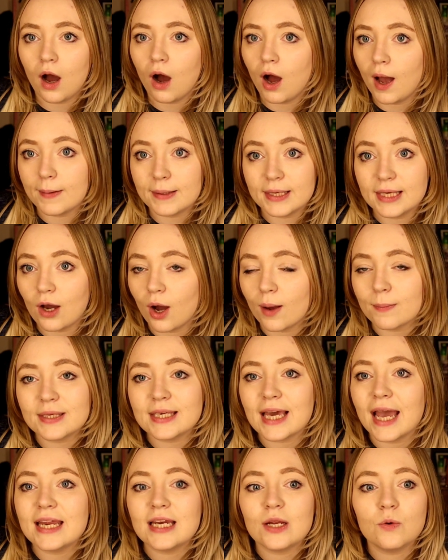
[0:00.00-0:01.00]
I'm
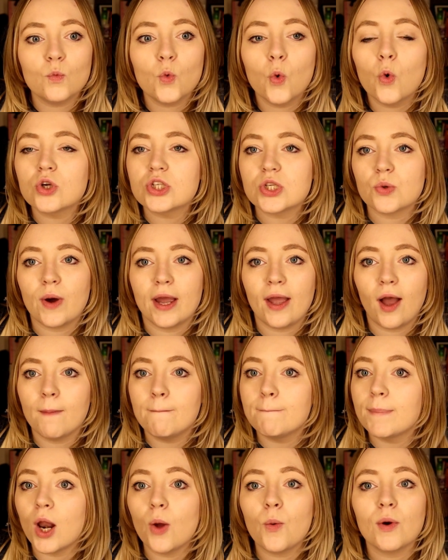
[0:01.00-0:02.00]
gaining water weight, I
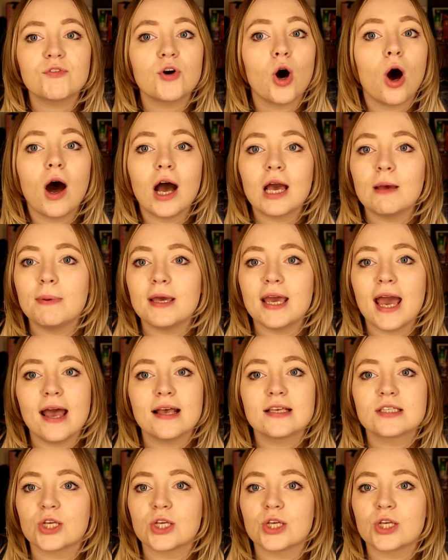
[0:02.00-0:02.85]
bloat, I've got IBS,